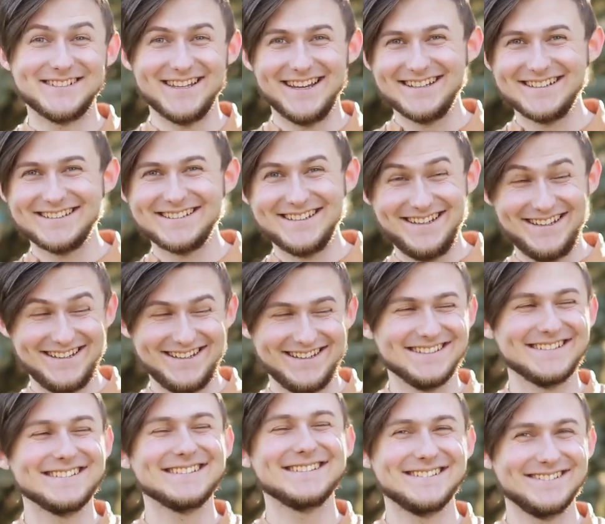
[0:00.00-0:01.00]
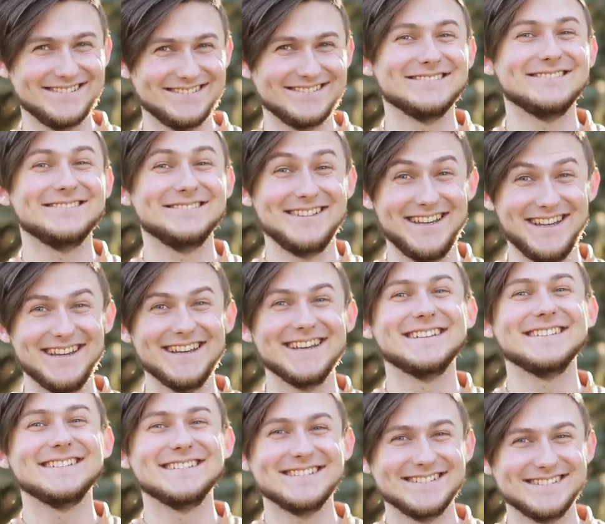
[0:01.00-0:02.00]
Now that you've seen a tiny baby,
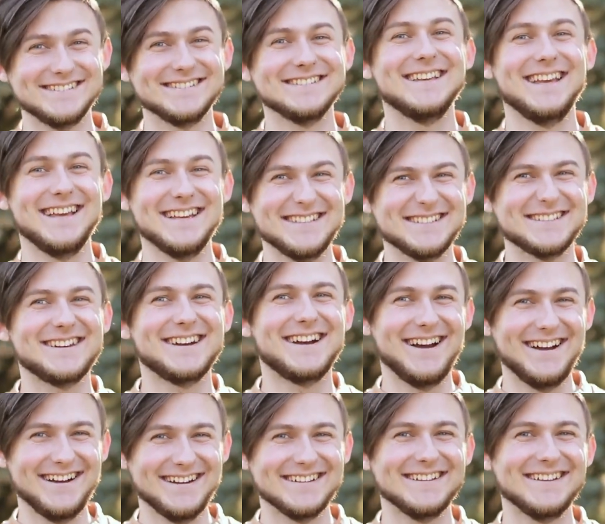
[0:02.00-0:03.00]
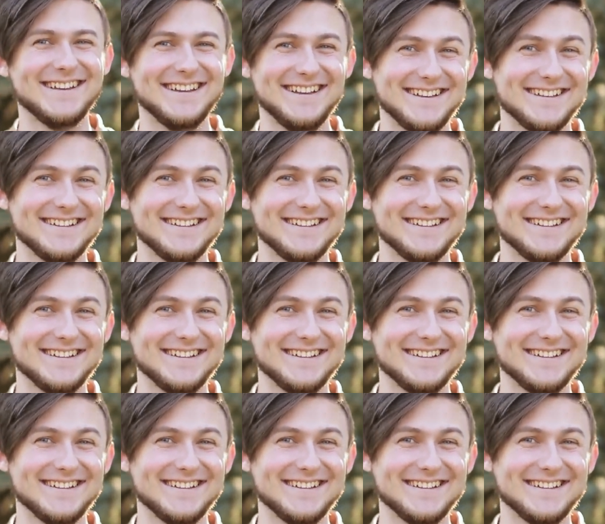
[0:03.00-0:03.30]
how about a massive one?